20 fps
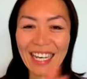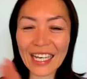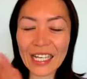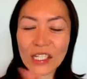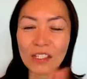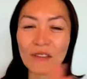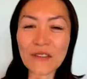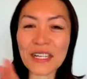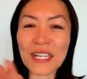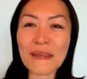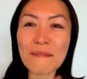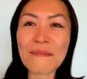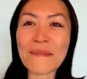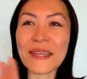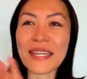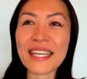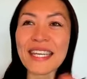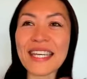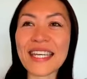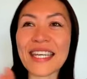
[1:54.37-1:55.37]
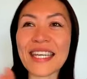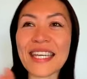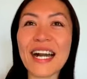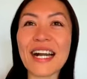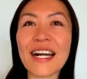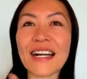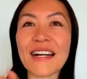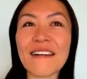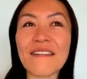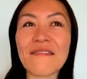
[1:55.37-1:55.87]
Treating me
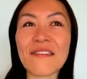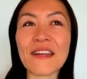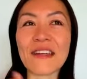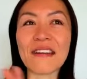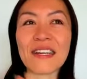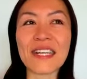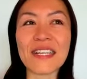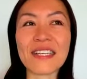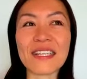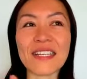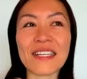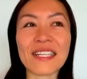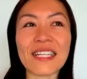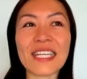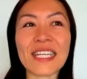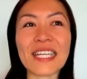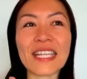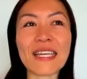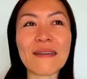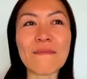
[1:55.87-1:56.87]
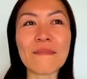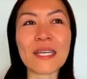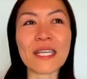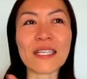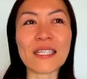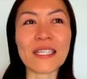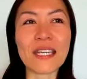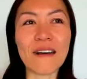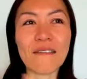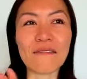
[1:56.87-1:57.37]
killing me
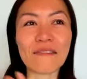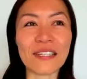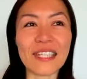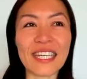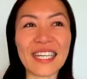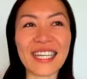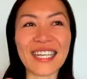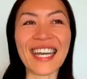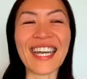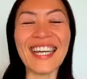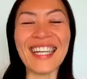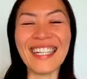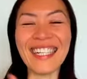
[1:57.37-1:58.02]
softly.